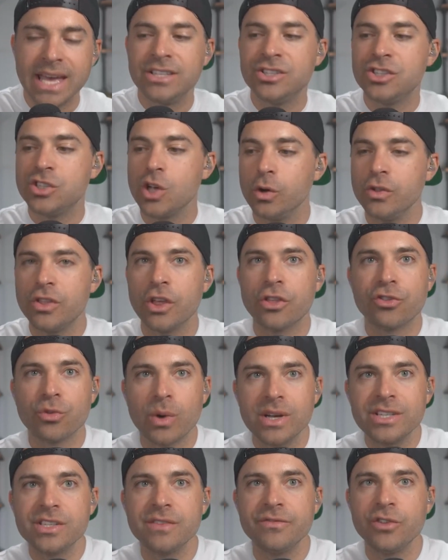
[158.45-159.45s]
And so the
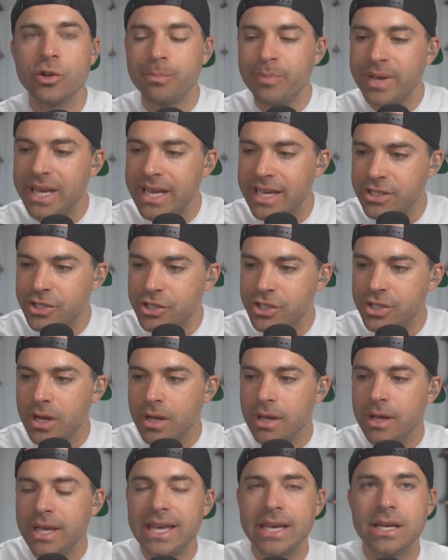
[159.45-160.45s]
thrust of your pitch
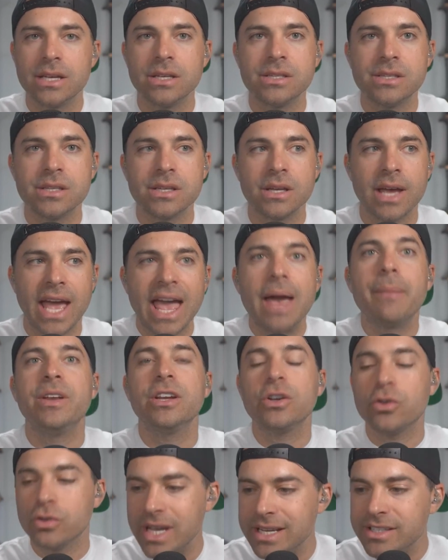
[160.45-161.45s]
is, hey, I'm
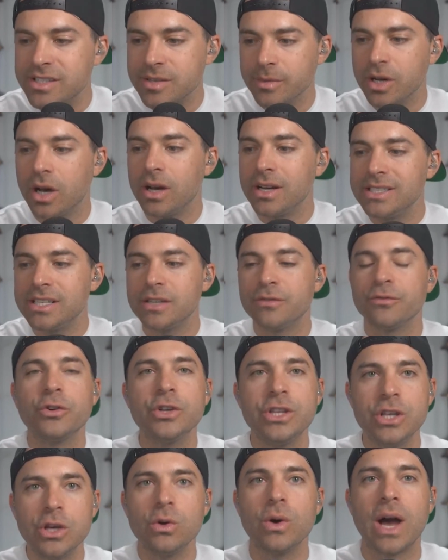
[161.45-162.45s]
going to create some content
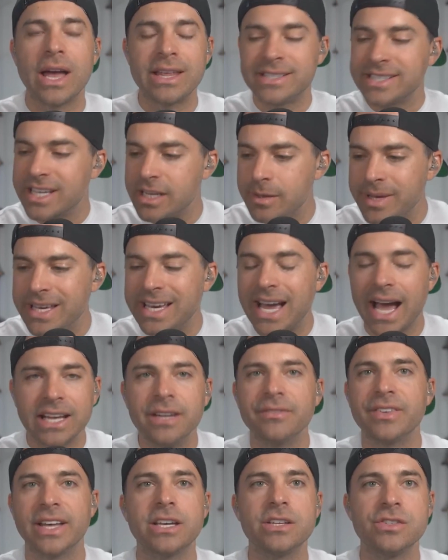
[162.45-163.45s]
for you. It's going to be
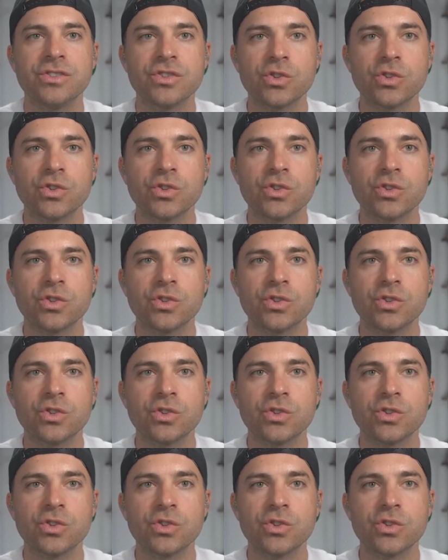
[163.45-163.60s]
kind of like